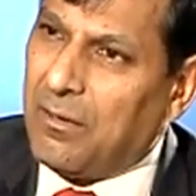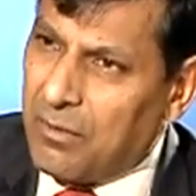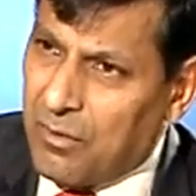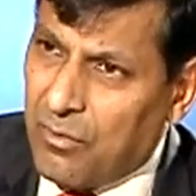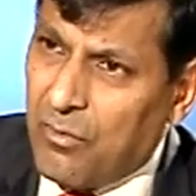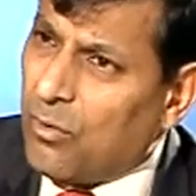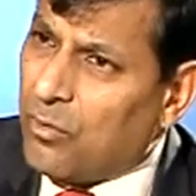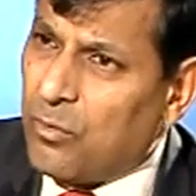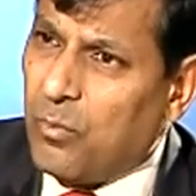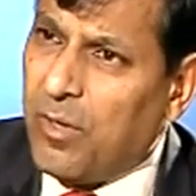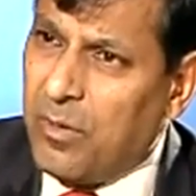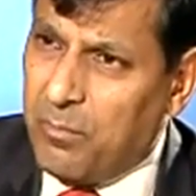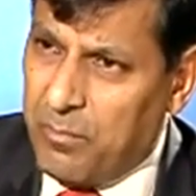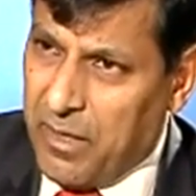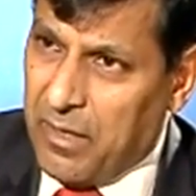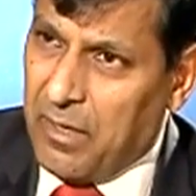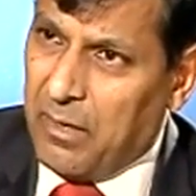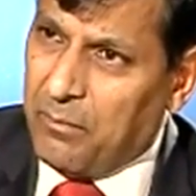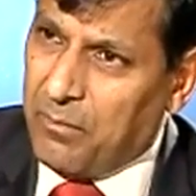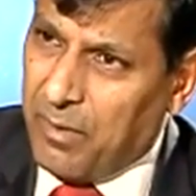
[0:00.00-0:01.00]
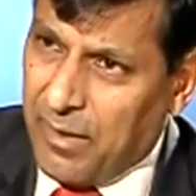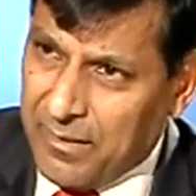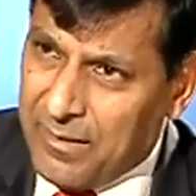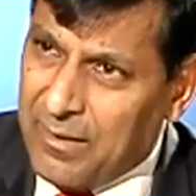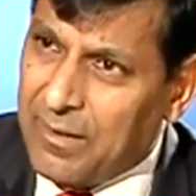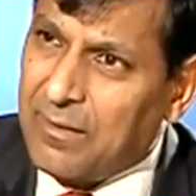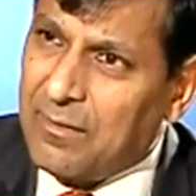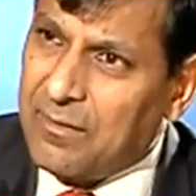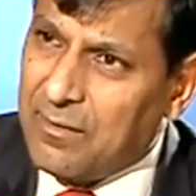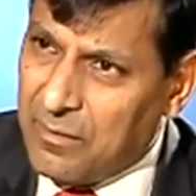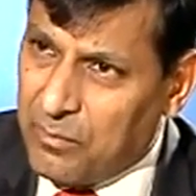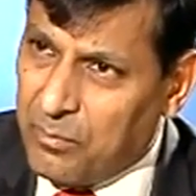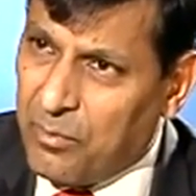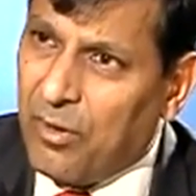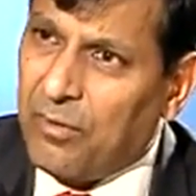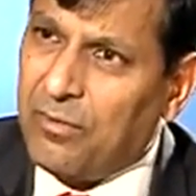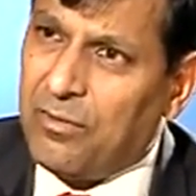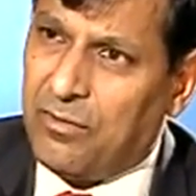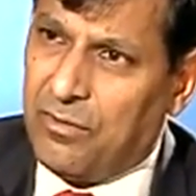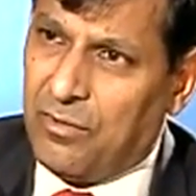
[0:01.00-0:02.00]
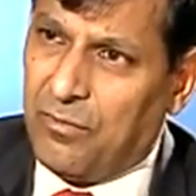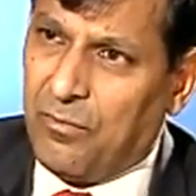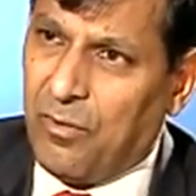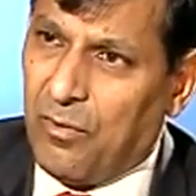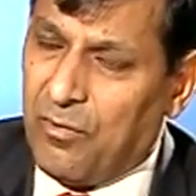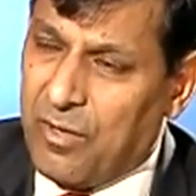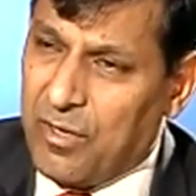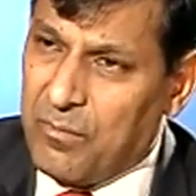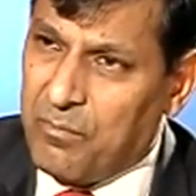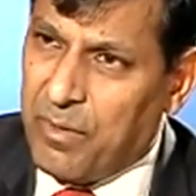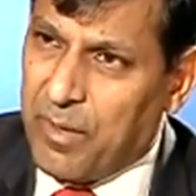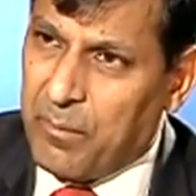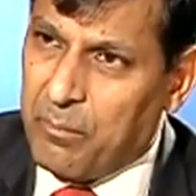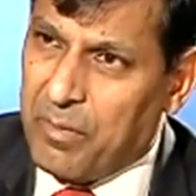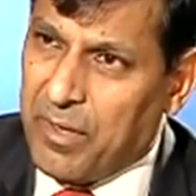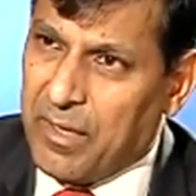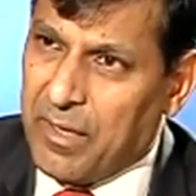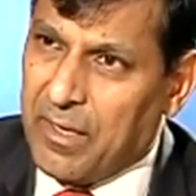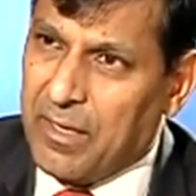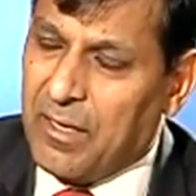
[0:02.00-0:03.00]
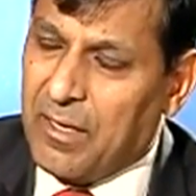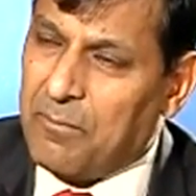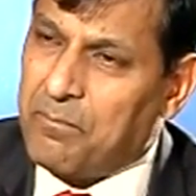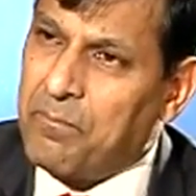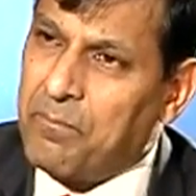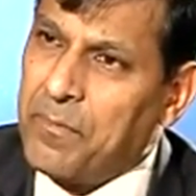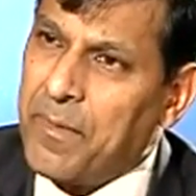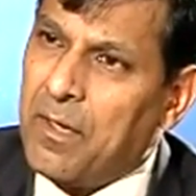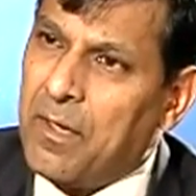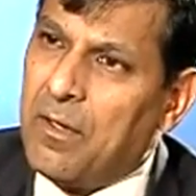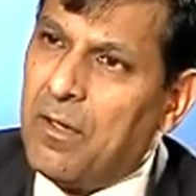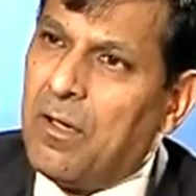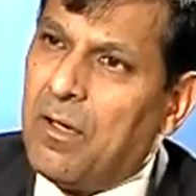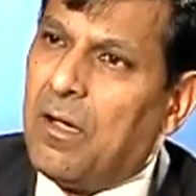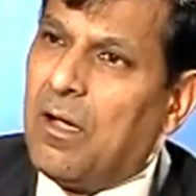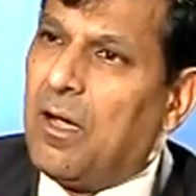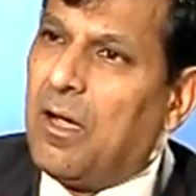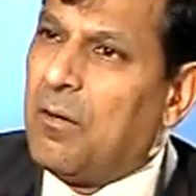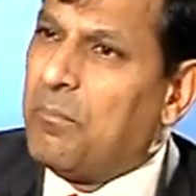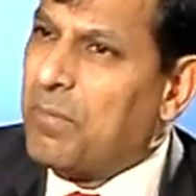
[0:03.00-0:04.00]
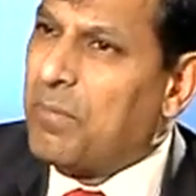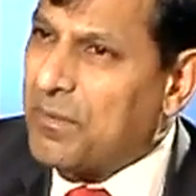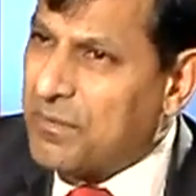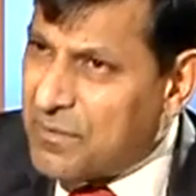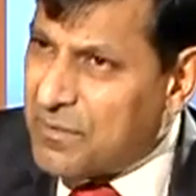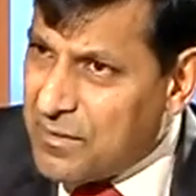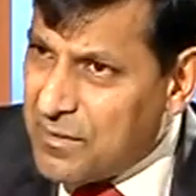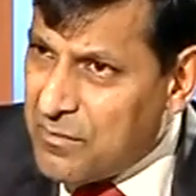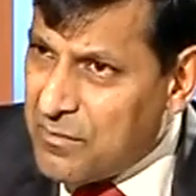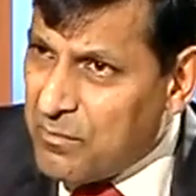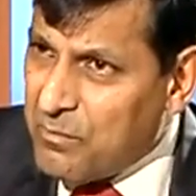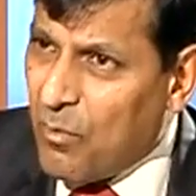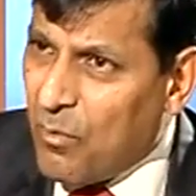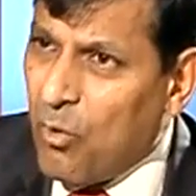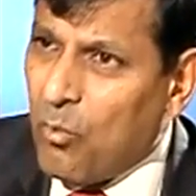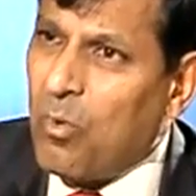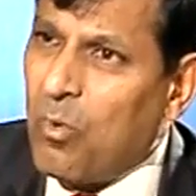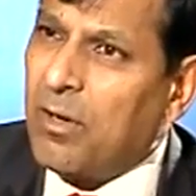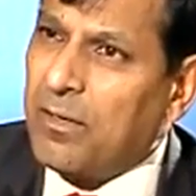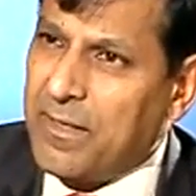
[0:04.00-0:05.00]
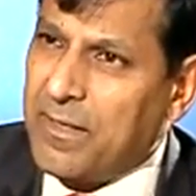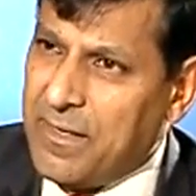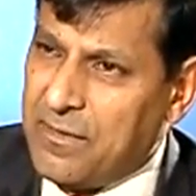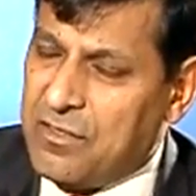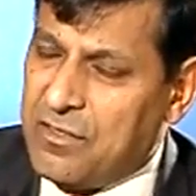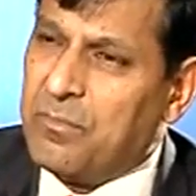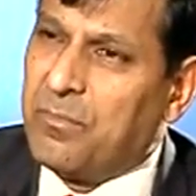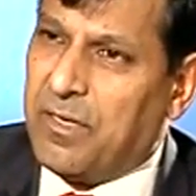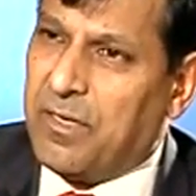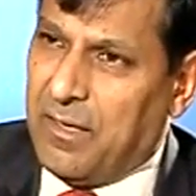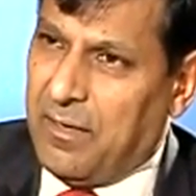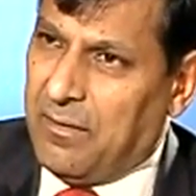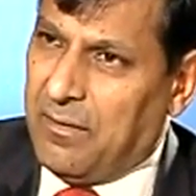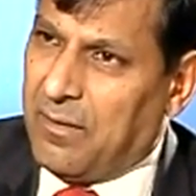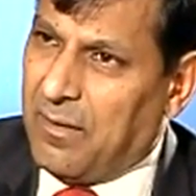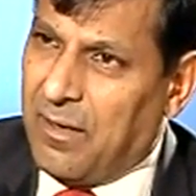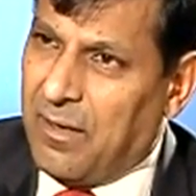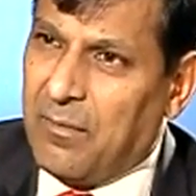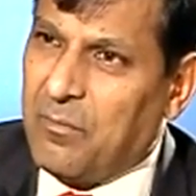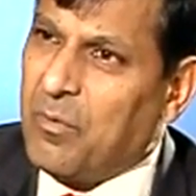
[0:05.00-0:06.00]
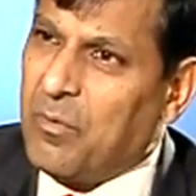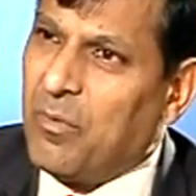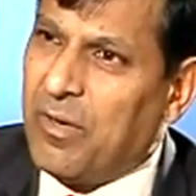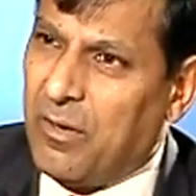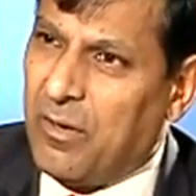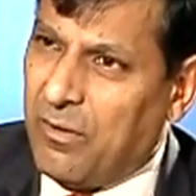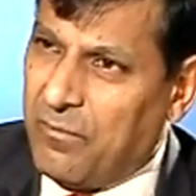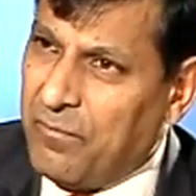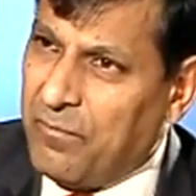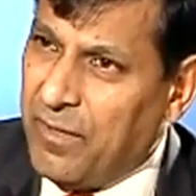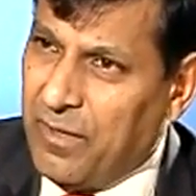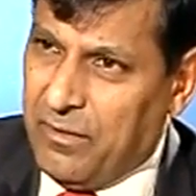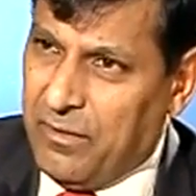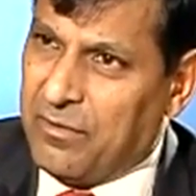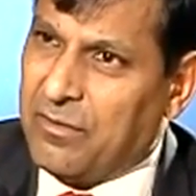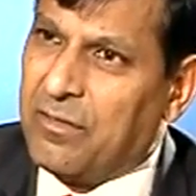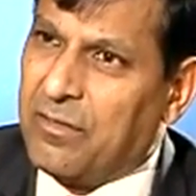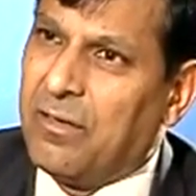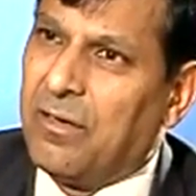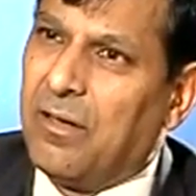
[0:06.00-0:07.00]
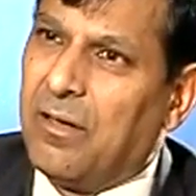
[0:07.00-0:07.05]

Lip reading: growth will pick up. I think it's in the process of already picking up. But more work needs to be done. I mean, we're not finished.